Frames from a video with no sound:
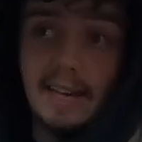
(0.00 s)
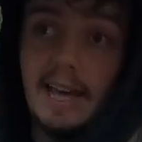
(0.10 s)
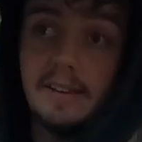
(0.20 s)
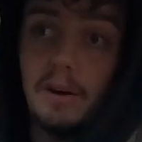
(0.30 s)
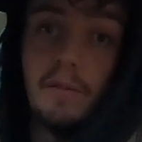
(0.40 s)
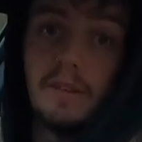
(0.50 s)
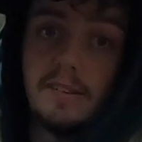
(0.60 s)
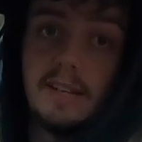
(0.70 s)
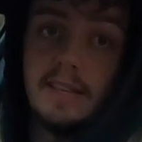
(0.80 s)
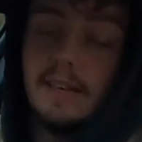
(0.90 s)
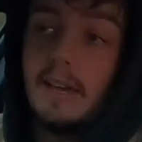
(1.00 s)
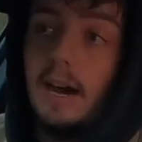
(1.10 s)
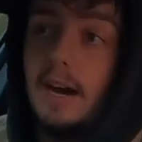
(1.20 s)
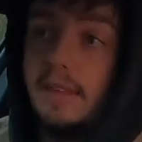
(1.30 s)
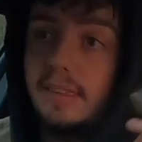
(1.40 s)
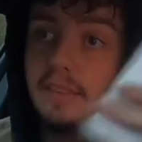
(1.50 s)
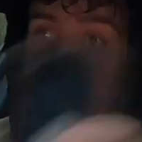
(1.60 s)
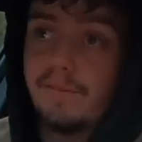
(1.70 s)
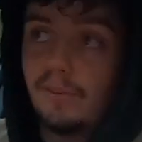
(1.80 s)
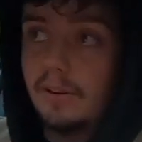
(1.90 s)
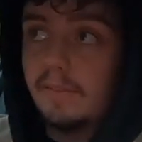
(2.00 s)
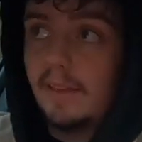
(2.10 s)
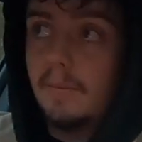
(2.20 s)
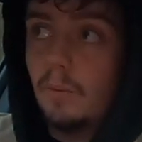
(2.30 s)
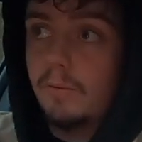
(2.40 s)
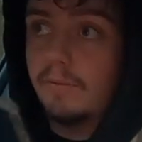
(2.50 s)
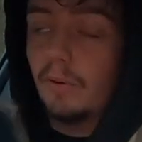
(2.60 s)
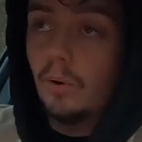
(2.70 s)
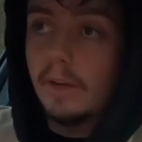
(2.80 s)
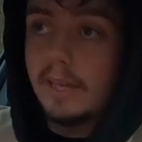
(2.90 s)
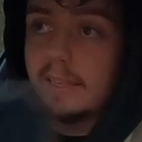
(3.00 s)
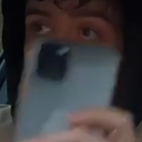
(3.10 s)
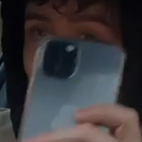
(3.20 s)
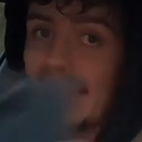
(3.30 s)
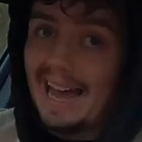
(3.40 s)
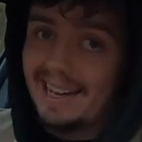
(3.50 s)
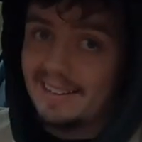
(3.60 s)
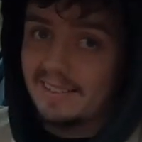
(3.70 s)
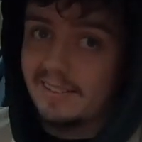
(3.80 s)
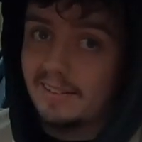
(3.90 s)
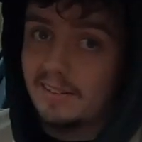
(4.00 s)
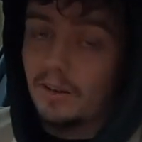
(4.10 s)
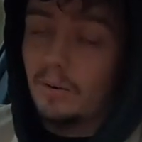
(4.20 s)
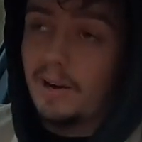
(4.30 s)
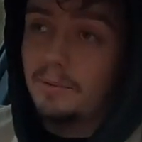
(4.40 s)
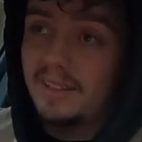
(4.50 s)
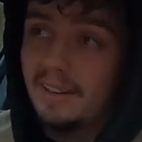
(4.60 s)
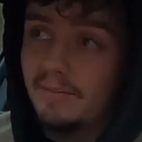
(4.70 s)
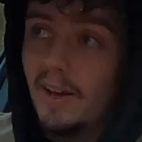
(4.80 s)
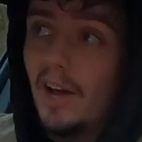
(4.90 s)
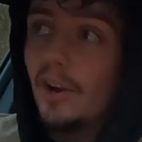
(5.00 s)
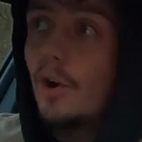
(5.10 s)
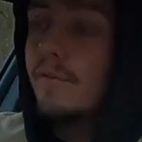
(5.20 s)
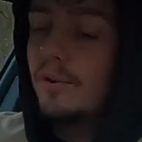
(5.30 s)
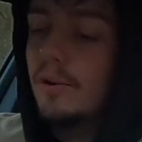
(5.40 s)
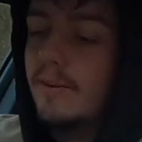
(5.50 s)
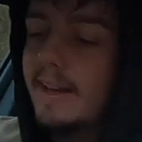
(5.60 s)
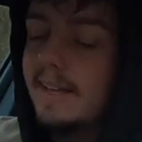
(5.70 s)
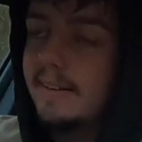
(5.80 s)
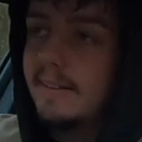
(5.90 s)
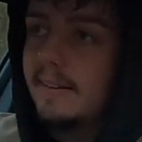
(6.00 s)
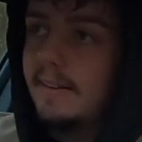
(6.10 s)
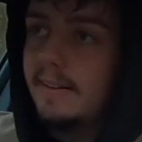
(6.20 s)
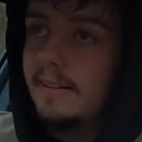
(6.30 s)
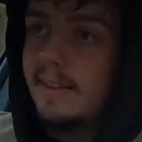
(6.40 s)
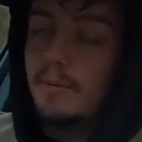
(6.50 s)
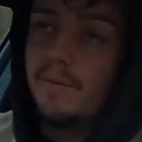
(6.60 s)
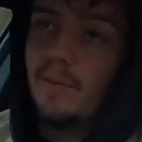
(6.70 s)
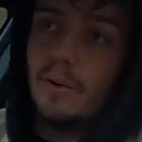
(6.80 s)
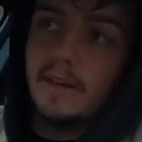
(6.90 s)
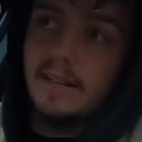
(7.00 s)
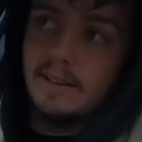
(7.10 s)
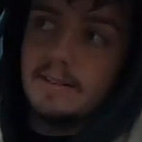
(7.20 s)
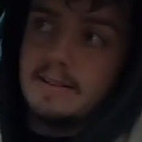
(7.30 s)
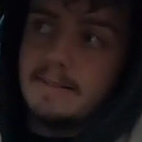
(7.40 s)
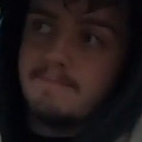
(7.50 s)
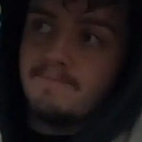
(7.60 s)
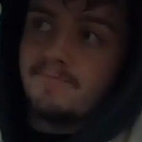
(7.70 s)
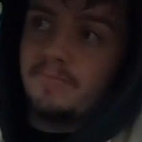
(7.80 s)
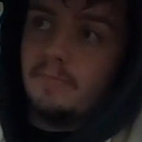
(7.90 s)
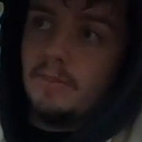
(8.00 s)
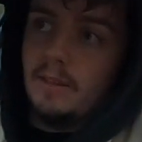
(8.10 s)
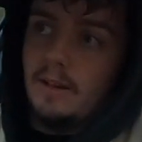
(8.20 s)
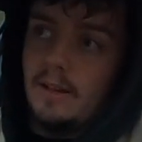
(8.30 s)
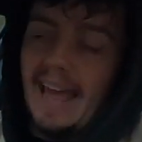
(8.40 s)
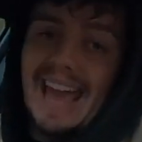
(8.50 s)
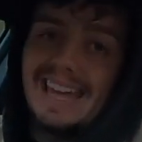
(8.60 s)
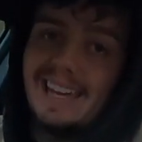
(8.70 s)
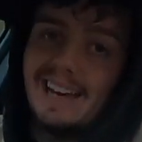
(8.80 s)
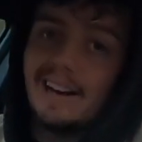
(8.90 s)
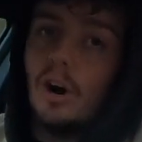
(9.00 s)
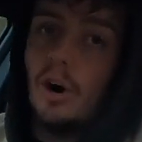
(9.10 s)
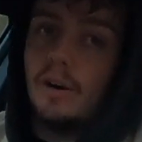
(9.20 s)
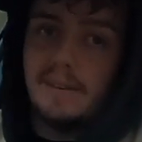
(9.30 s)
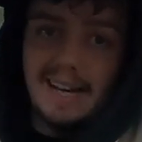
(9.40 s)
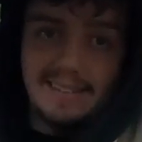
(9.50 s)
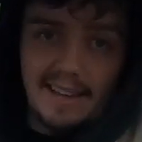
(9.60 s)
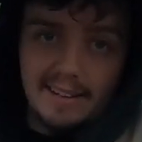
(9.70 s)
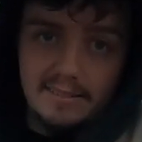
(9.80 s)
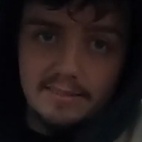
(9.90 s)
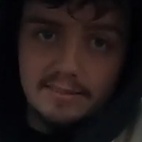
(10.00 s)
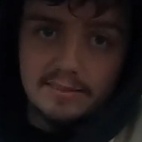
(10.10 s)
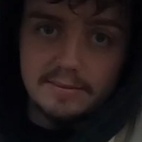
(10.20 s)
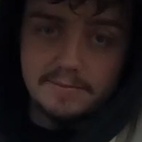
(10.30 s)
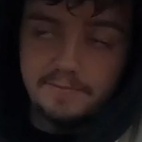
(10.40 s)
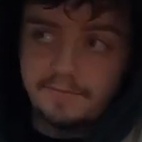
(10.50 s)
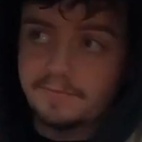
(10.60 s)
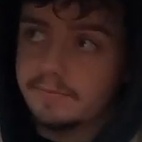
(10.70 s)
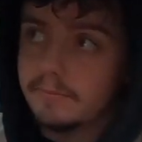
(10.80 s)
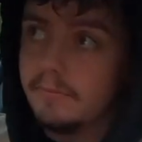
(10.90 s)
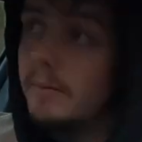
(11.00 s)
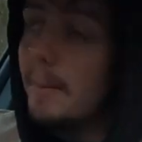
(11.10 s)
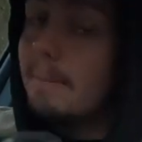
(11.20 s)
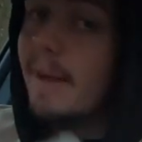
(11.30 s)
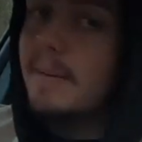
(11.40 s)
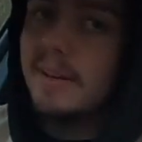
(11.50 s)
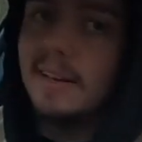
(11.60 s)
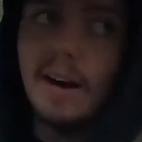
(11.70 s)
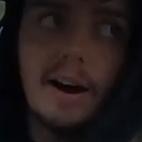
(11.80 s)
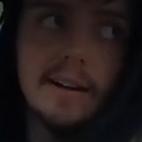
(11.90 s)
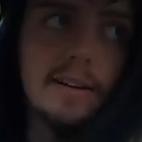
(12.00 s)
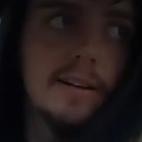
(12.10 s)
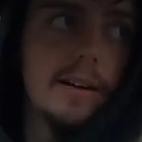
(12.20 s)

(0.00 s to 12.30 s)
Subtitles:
guess, obviously, I think the front of the M140 lacks. So I would give an overall rating to the M140 an 8.5 out of 10, maybe a 9.